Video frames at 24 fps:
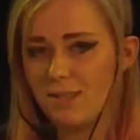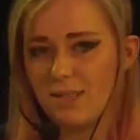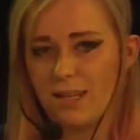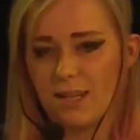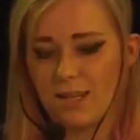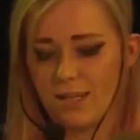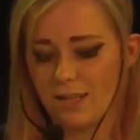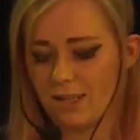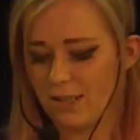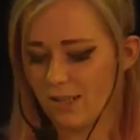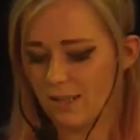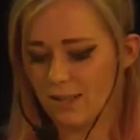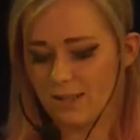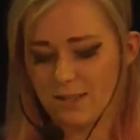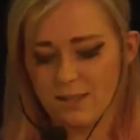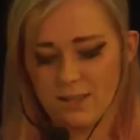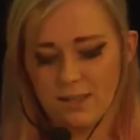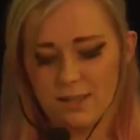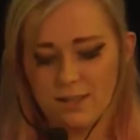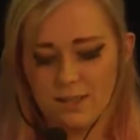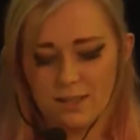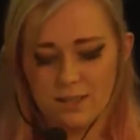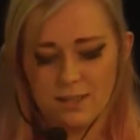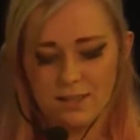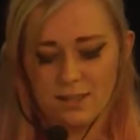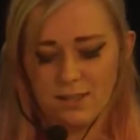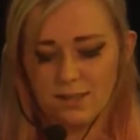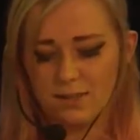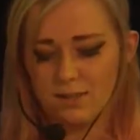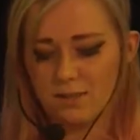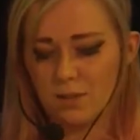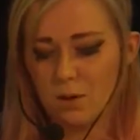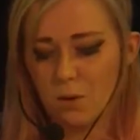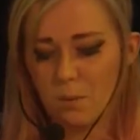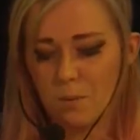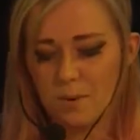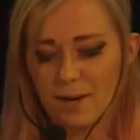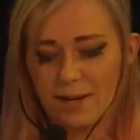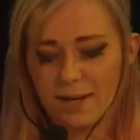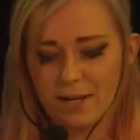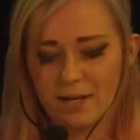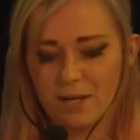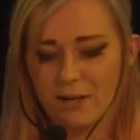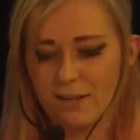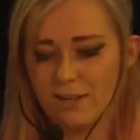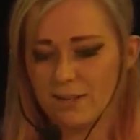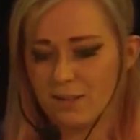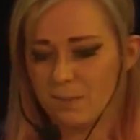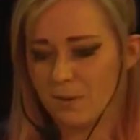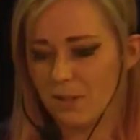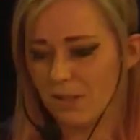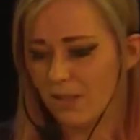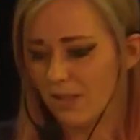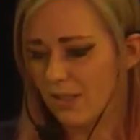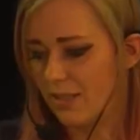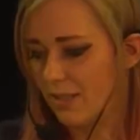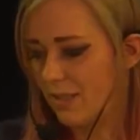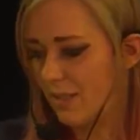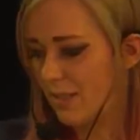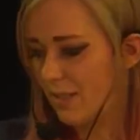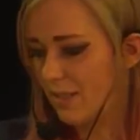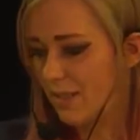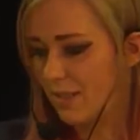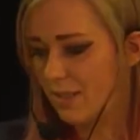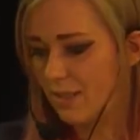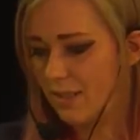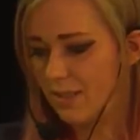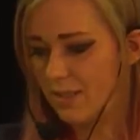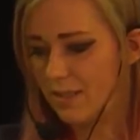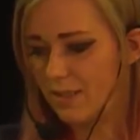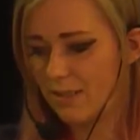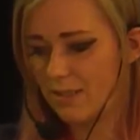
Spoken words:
Like, so many cosplayers.